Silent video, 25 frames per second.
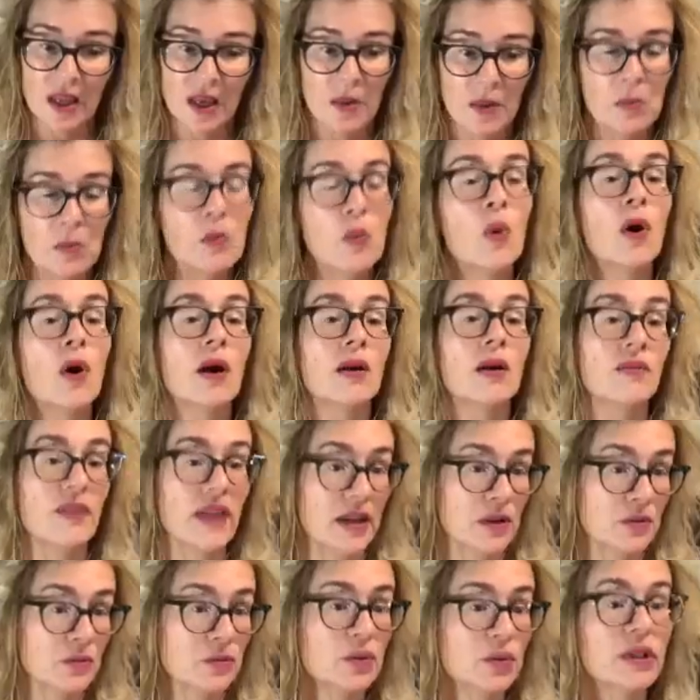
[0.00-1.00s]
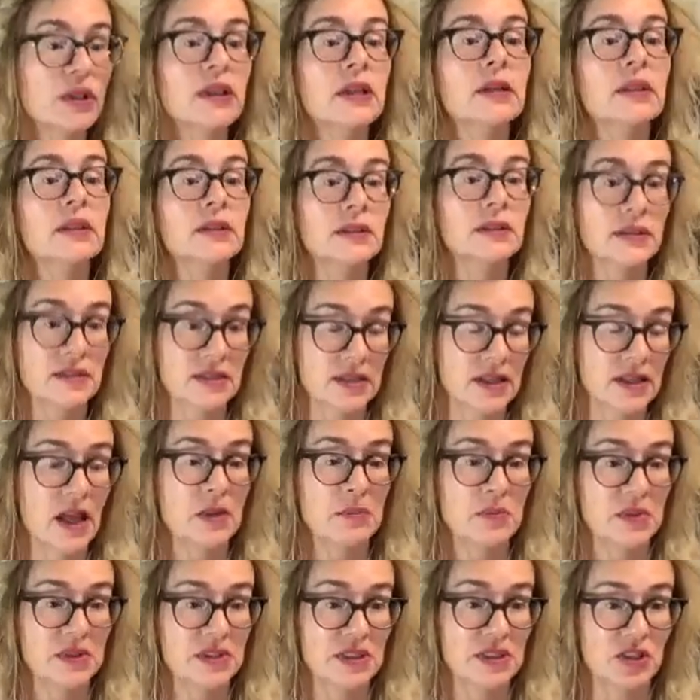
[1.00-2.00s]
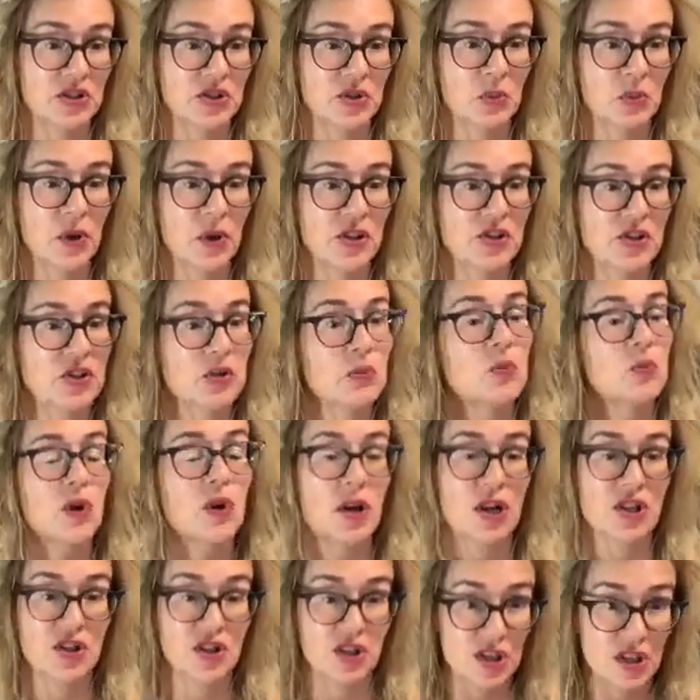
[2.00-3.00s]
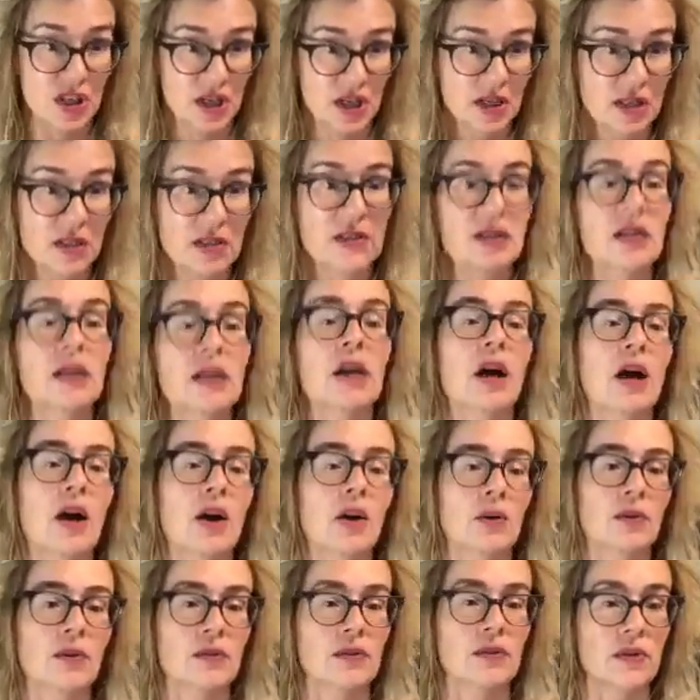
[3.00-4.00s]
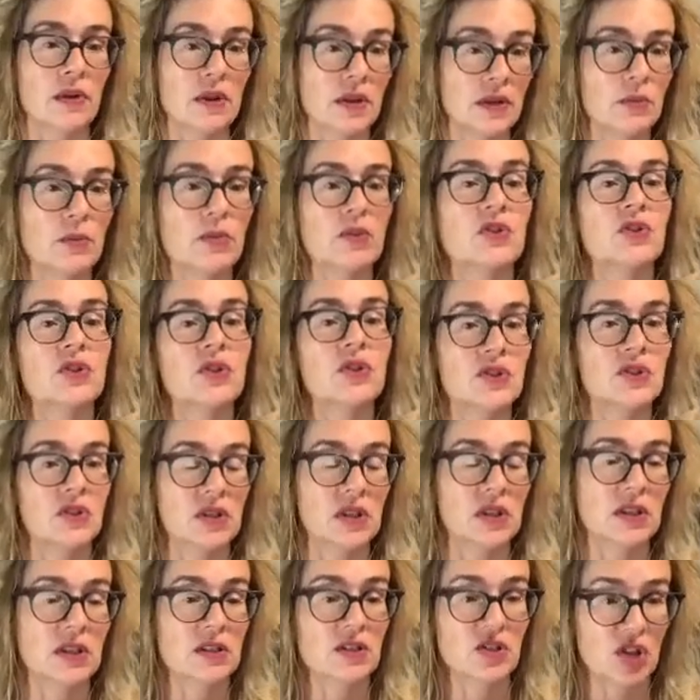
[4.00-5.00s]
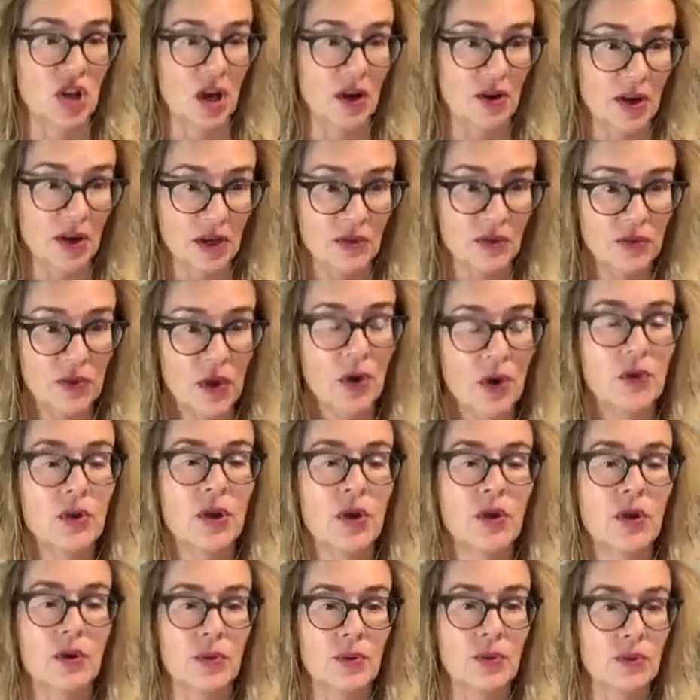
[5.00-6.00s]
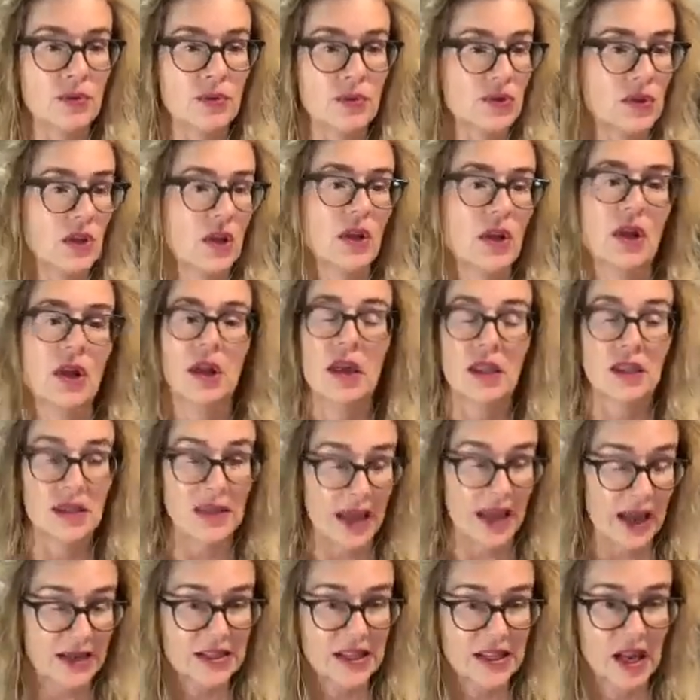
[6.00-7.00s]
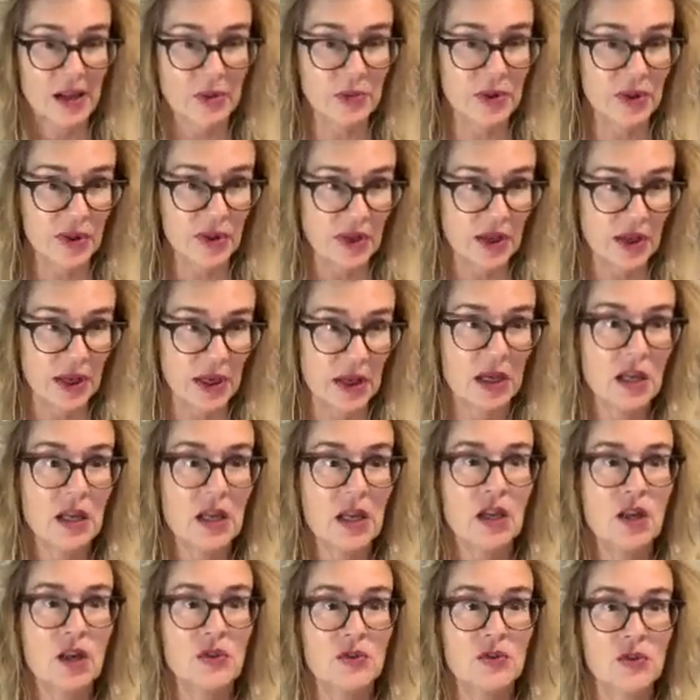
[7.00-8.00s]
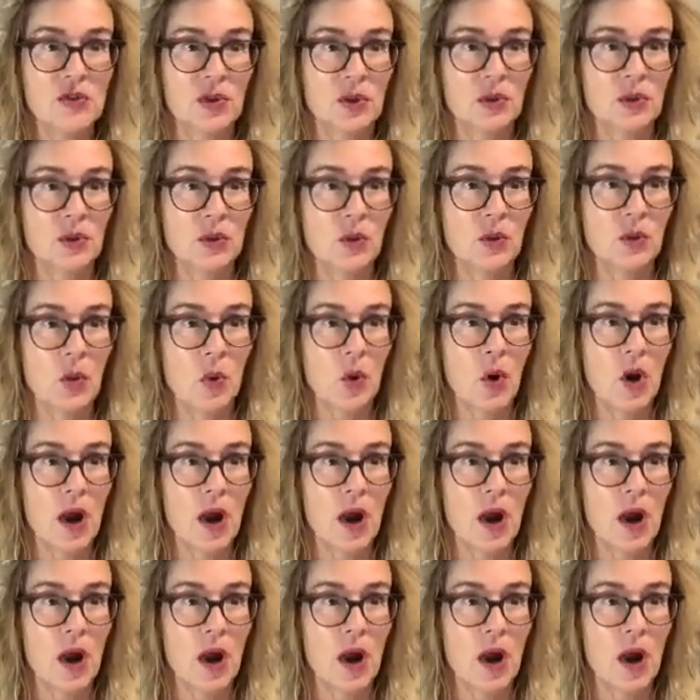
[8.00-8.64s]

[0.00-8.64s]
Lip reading: more of a reels type of situation, whereas years ago, it was just sharing photos, that type of thing. So